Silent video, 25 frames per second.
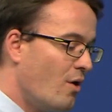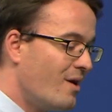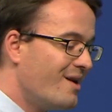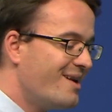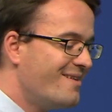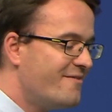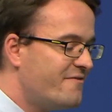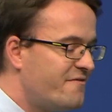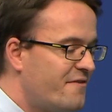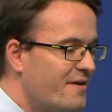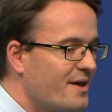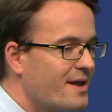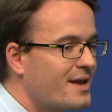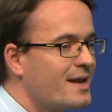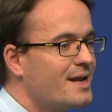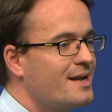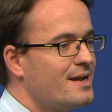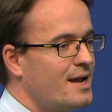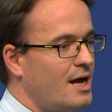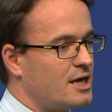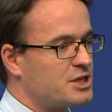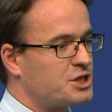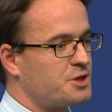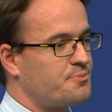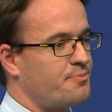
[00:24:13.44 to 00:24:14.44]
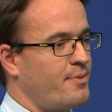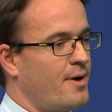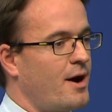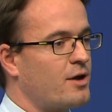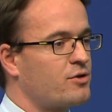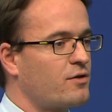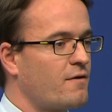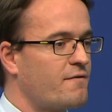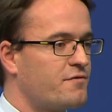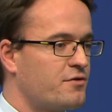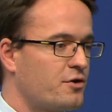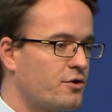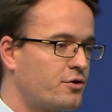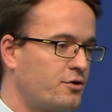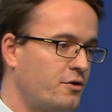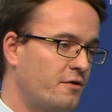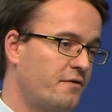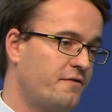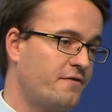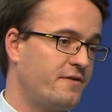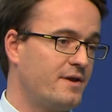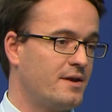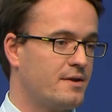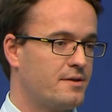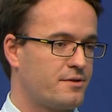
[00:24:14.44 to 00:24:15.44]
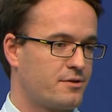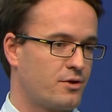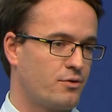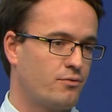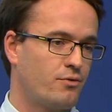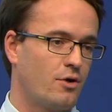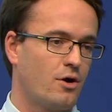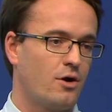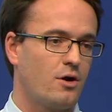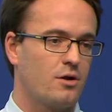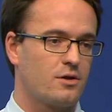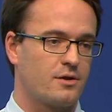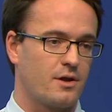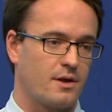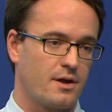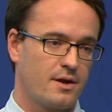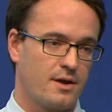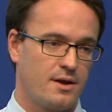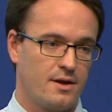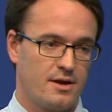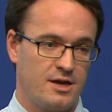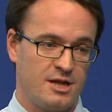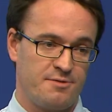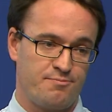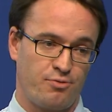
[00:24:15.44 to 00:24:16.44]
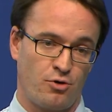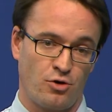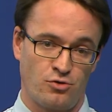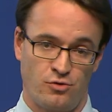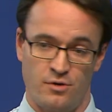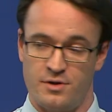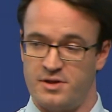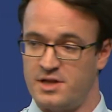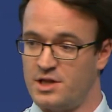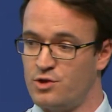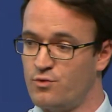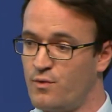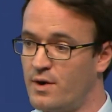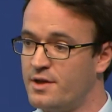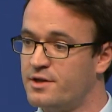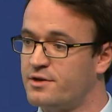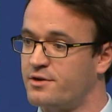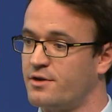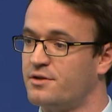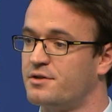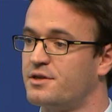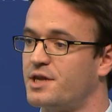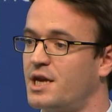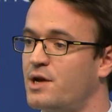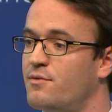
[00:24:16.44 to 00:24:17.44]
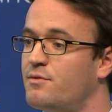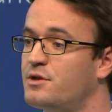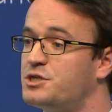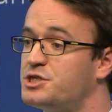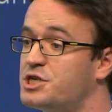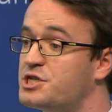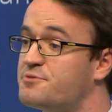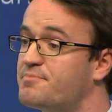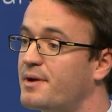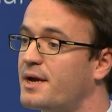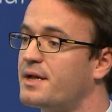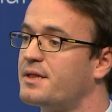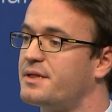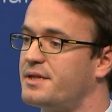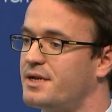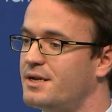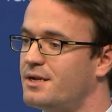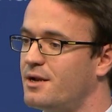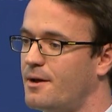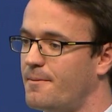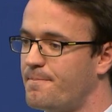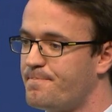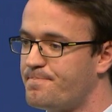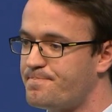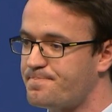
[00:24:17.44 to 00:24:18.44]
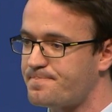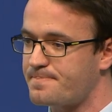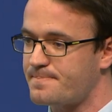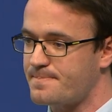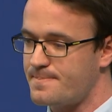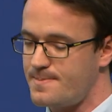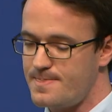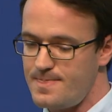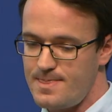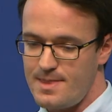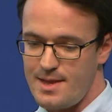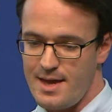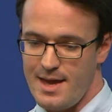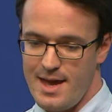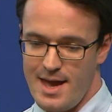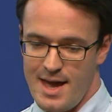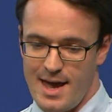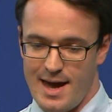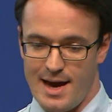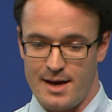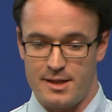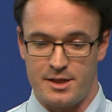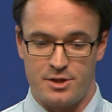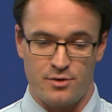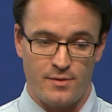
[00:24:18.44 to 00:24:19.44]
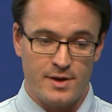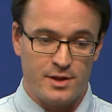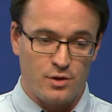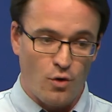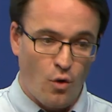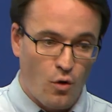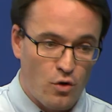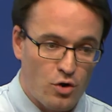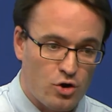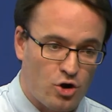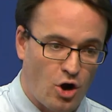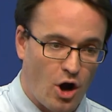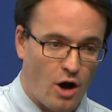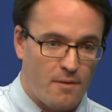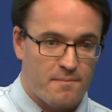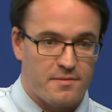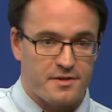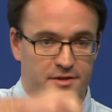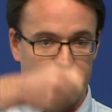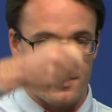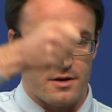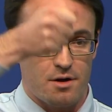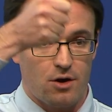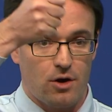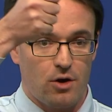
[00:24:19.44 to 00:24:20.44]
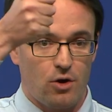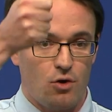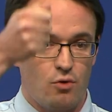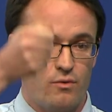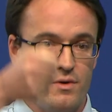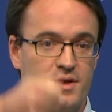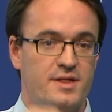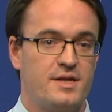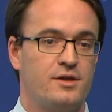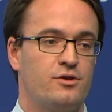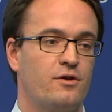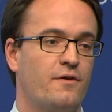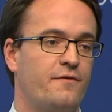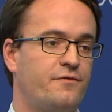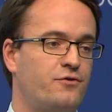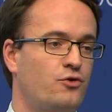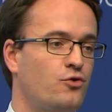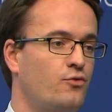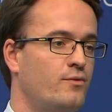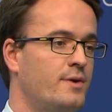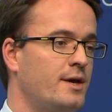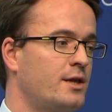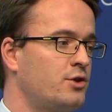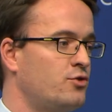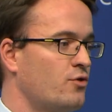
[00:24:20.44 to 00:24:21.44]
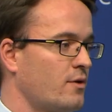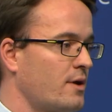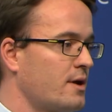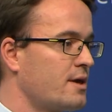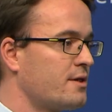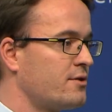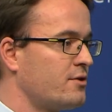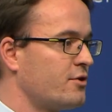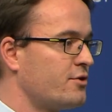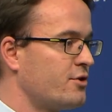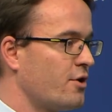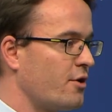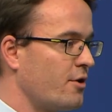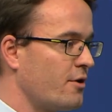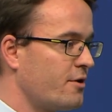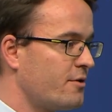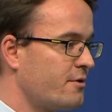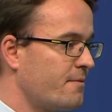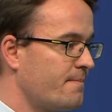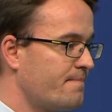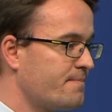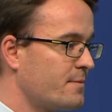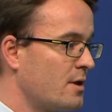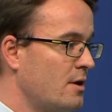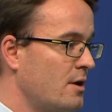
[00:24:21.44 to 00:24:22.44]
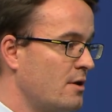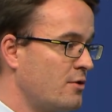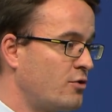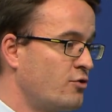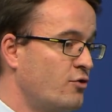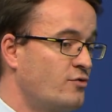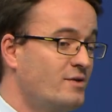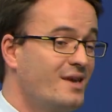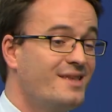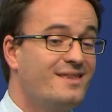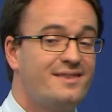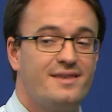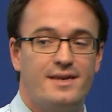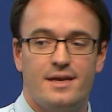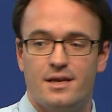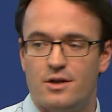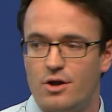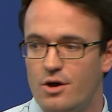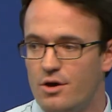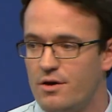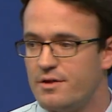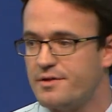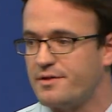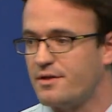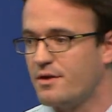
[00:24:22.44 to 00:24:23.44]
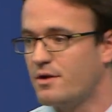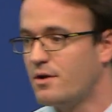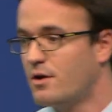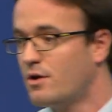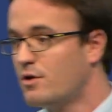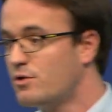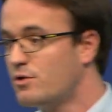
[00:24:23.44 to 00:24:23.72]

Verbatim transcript: a very large part of the coffee in the world is produced in one country, which is Brazil. And so it all comes within a few weeks during the year. So you need dealers